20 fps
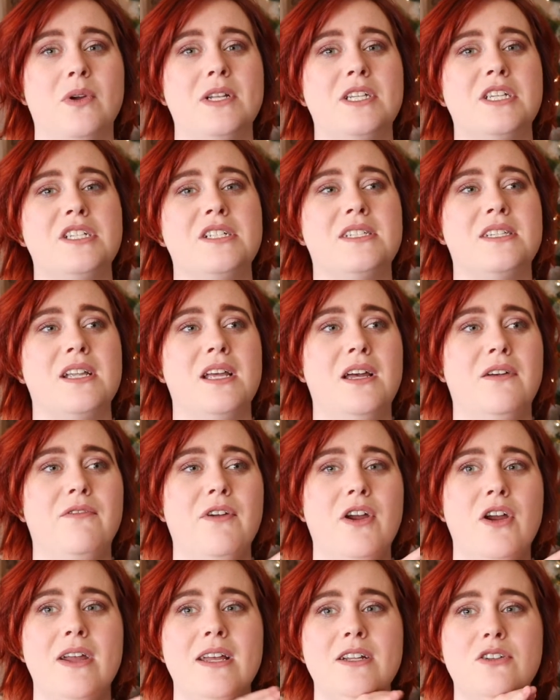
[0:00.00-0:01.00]
which is a
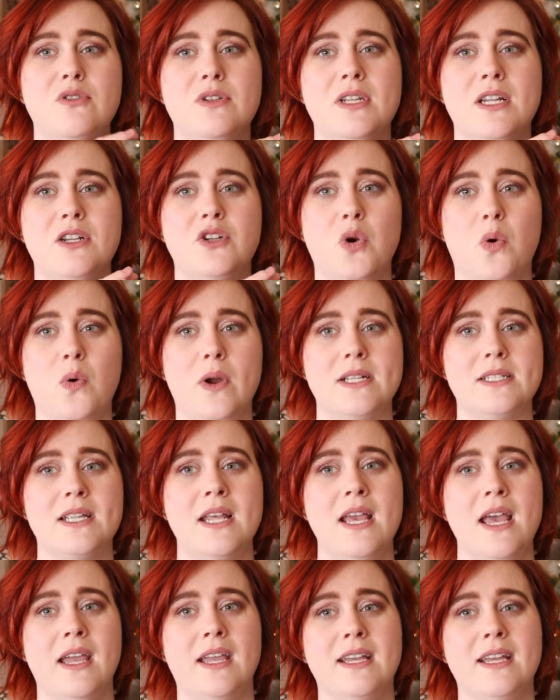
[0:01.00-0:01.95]
very interesting choice